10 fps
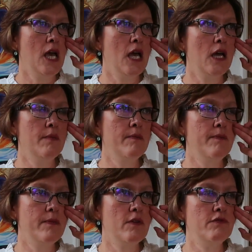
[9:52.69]

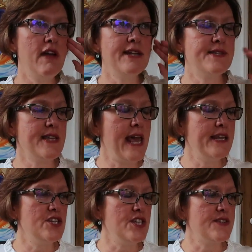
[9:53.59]
Red as an
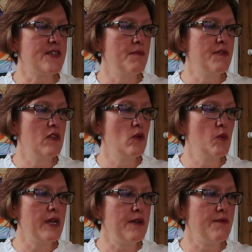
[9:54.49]
energy is something
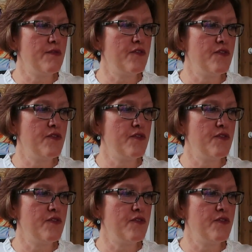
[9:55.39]
that we